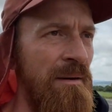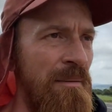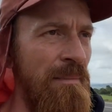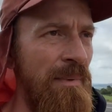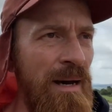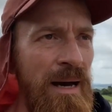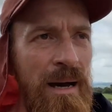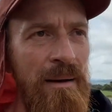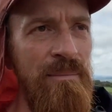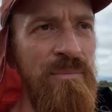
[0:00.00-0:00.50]

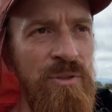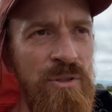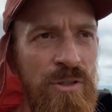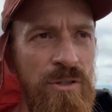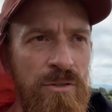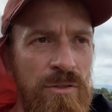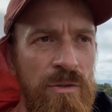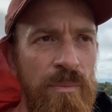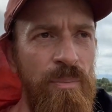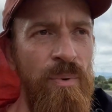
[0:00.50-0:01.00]
But I'm
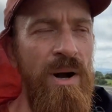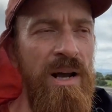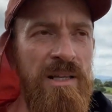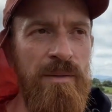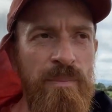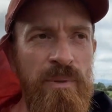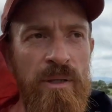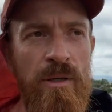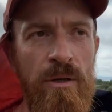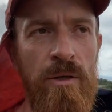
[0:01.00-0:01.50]
just surprised,
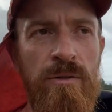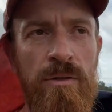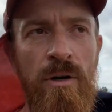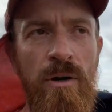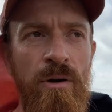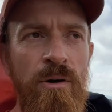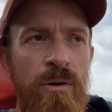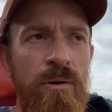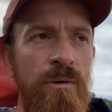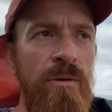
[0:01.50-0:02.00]
because
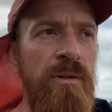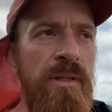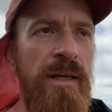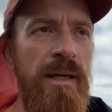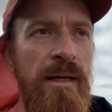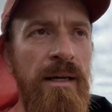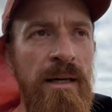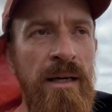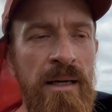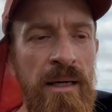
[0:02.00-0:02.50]
all
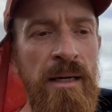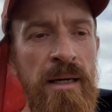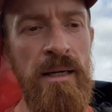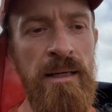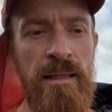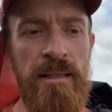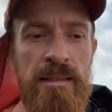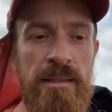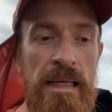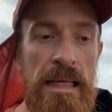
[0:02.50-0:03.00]
the,
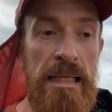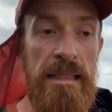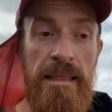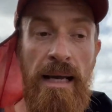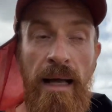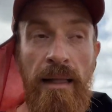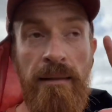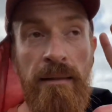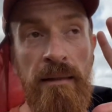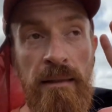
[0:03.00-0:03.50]

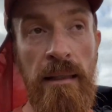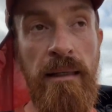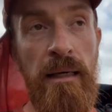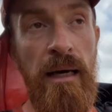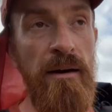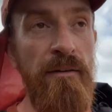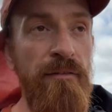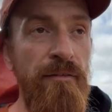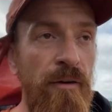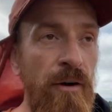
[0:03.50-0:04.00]
suddenly
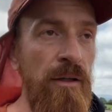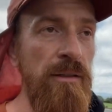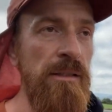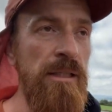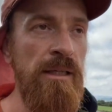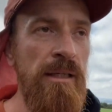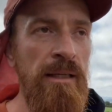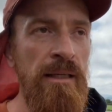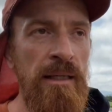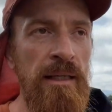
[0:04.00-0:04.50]
I thought
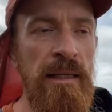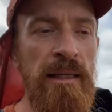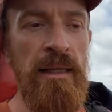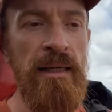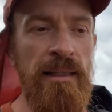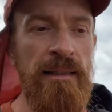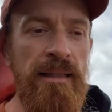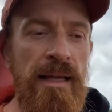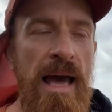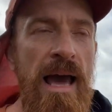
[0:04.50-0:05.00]

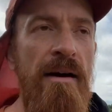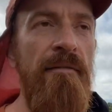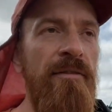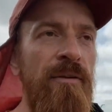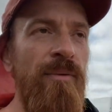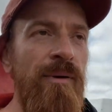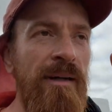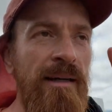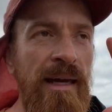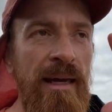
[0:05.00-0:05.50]
that
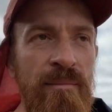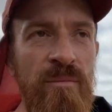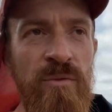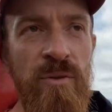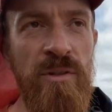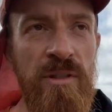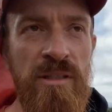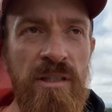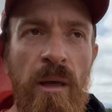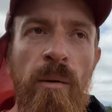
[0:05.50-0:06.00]
everyone came to
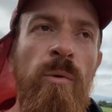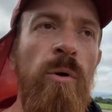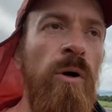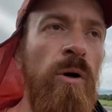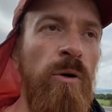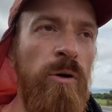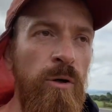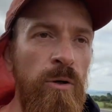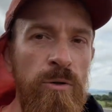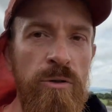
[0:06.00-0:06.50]
the same
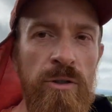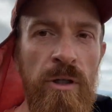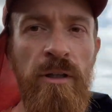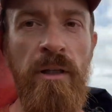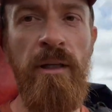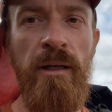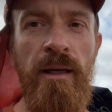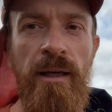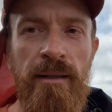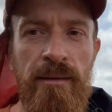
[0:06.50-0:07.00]
conclusion
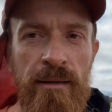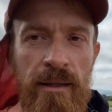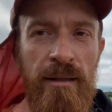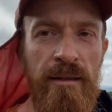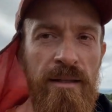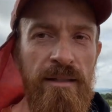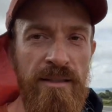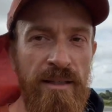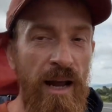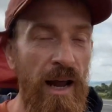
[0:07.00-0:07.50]
and they
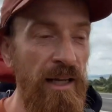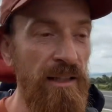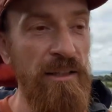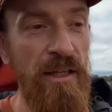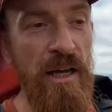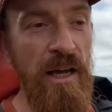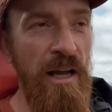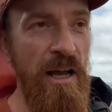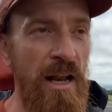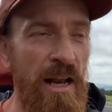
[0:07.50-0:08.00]
decide,
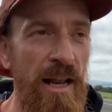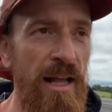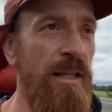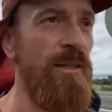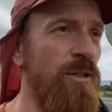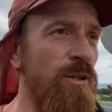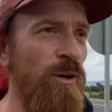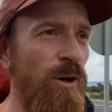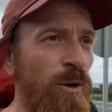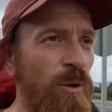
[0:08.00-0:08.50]

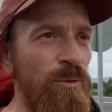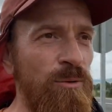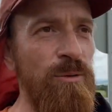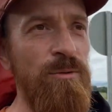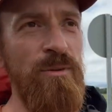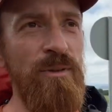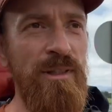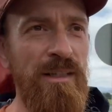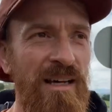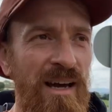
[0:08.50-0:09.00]
let's go to
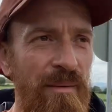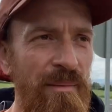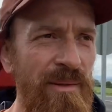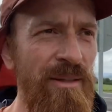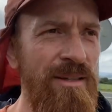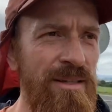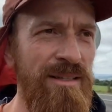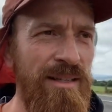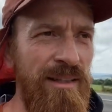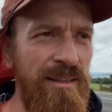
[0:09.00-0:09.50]
do the
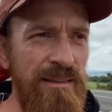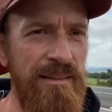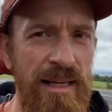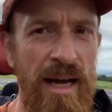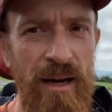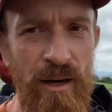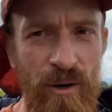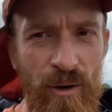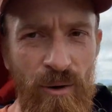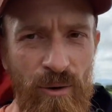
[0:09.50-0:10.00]
Camino de
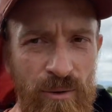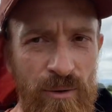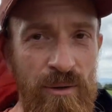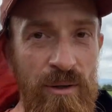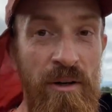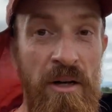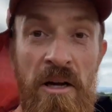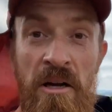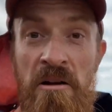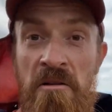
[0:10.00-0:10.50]
Santiago.
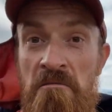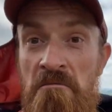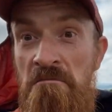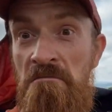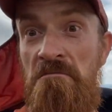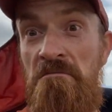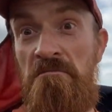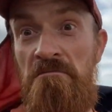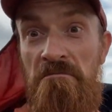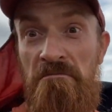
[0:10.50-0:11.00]

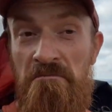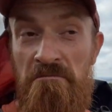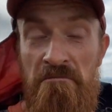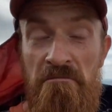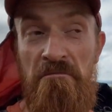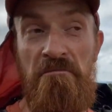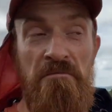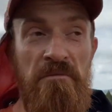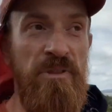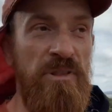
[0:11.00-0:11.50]

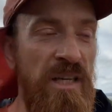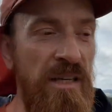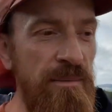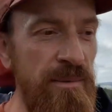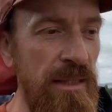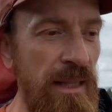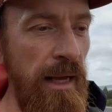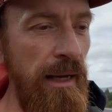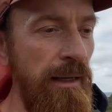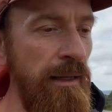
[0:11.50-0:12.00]

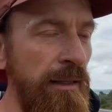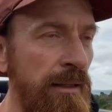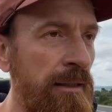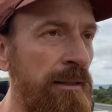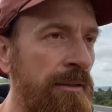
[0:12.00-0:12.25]
Seems like.